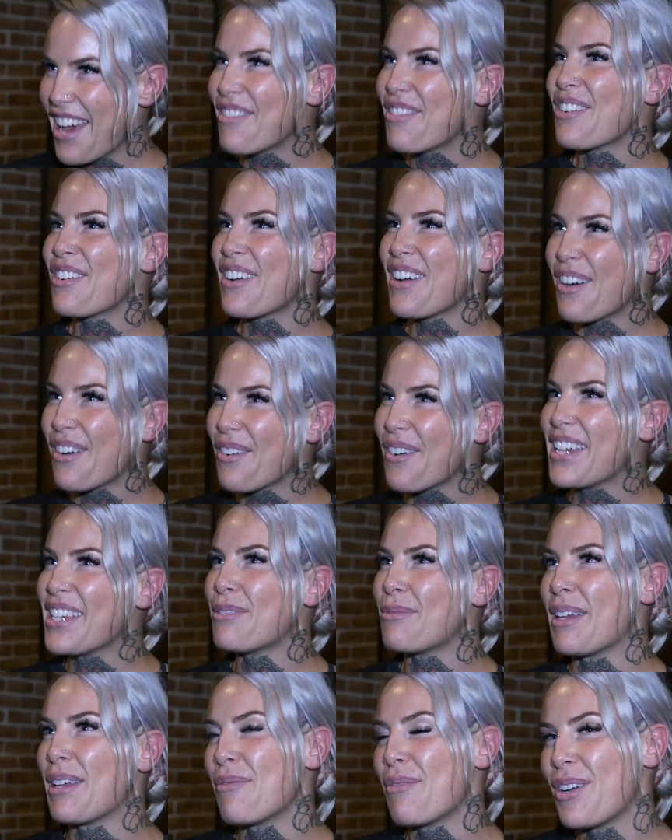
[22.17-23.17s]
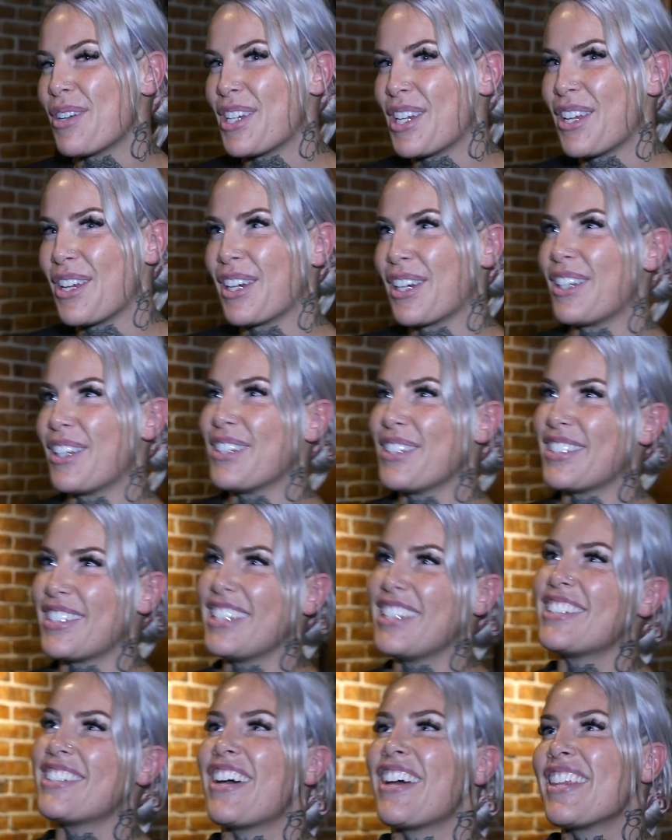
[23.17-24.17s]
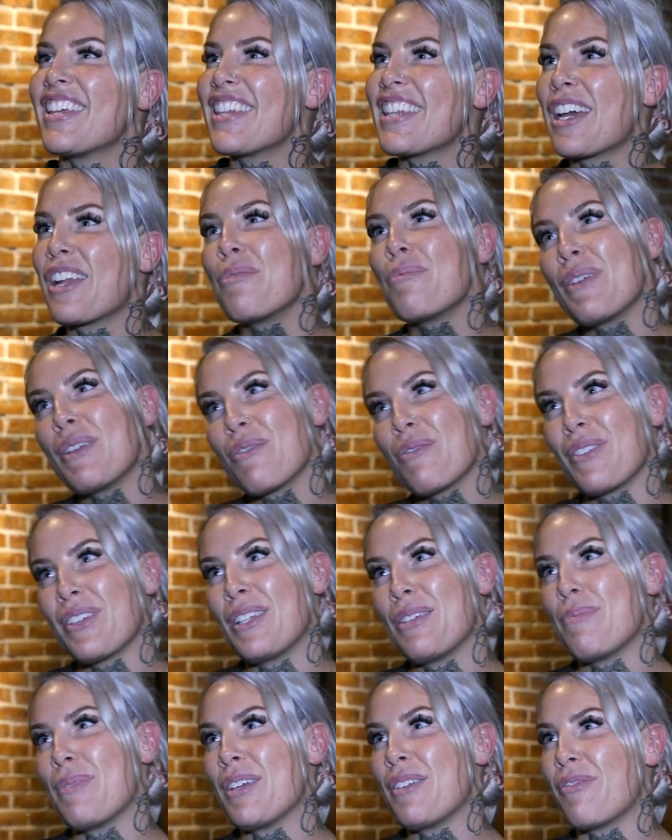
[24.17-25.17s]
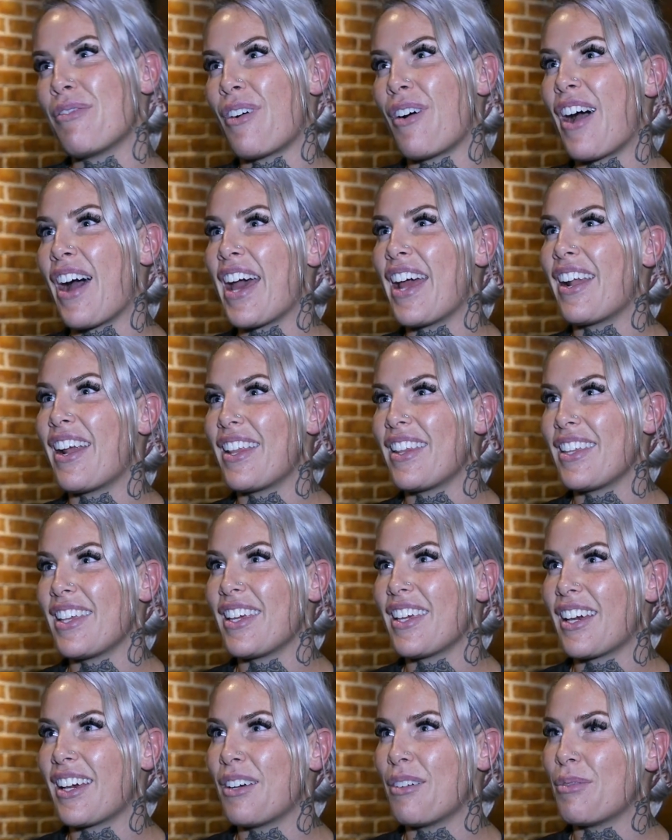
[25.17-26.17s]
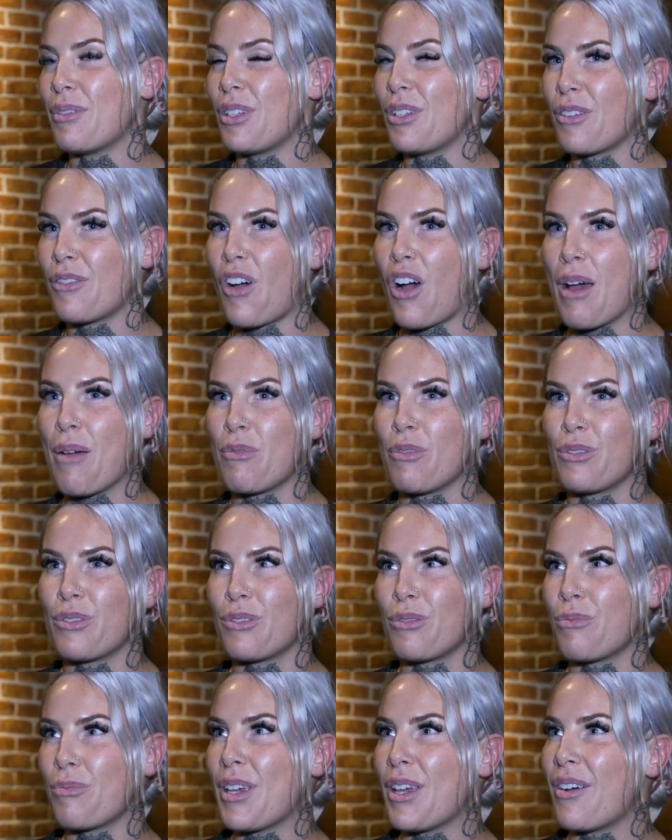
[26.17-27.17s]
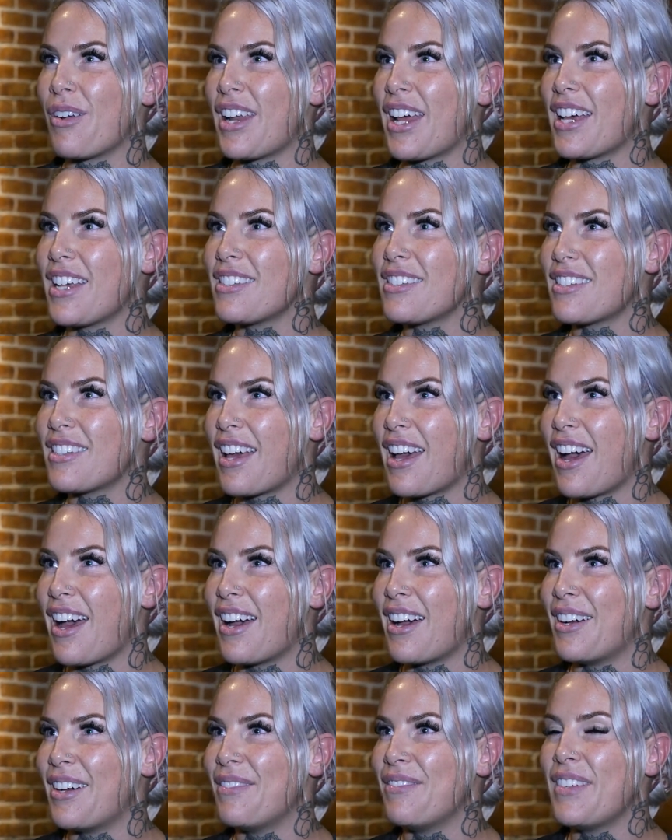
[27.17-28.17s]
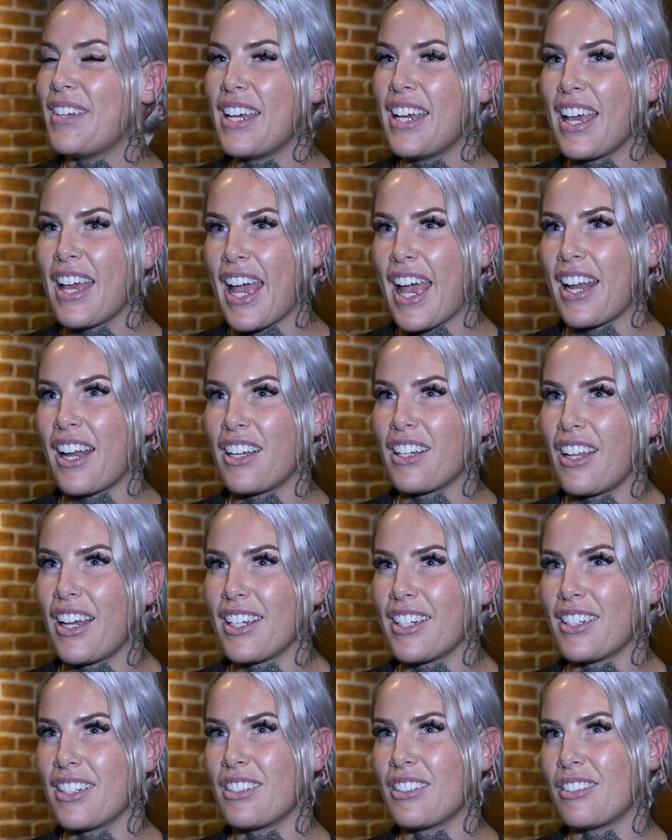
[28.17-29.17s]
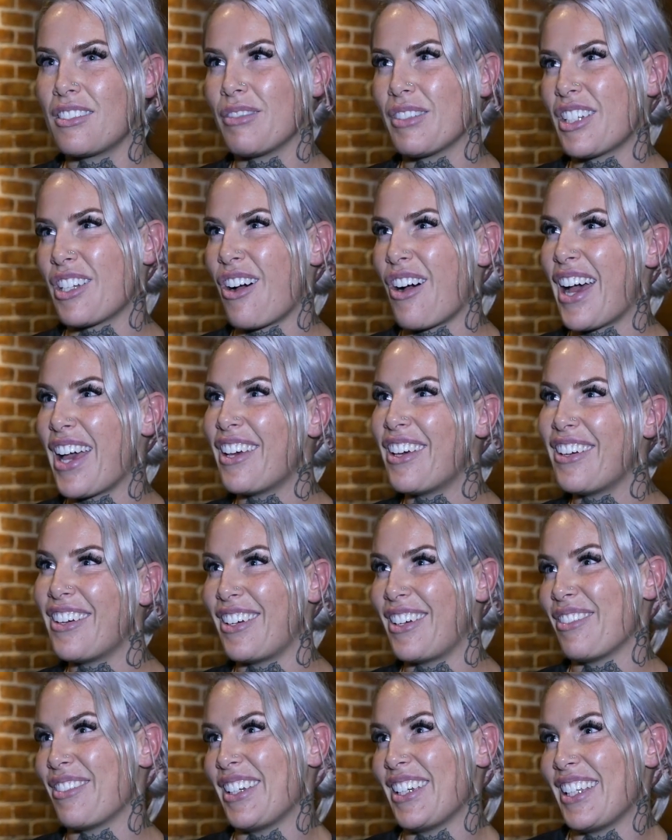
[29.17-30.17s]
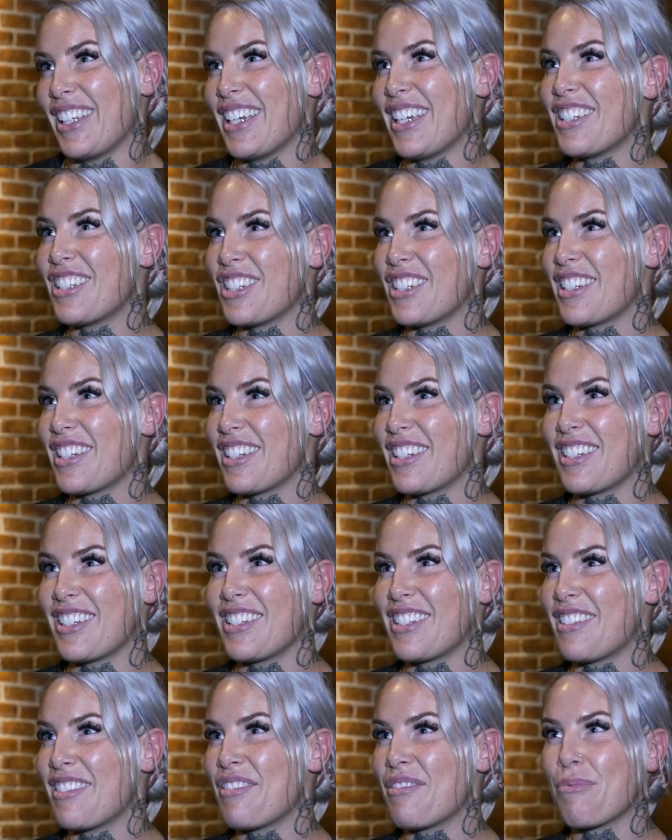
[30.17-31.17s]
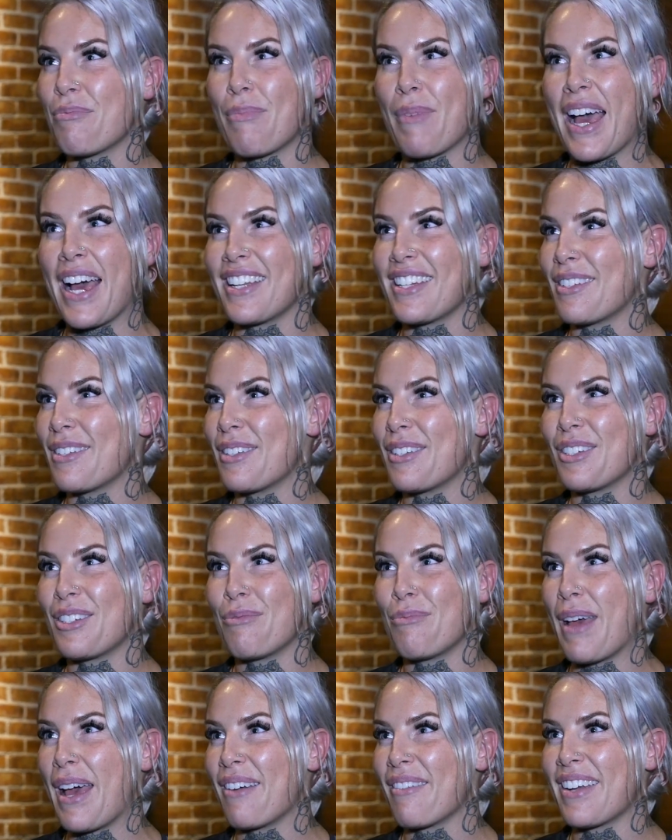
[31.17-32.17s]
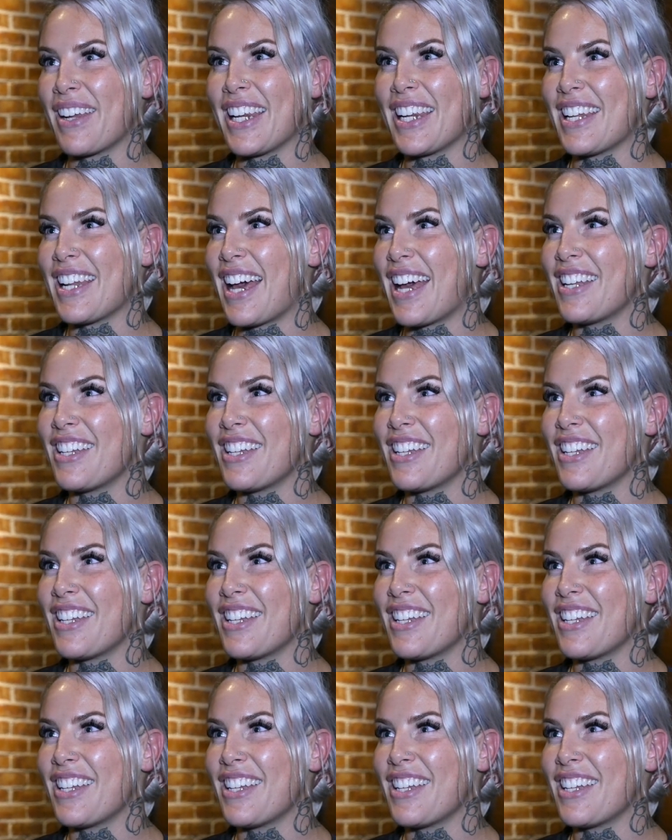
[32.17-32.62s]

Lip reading: always been watching her closely. So I think that would be a really big fight. I think a lot of eyeballs would be on us. And I'd like to retire her, really. She's about ready.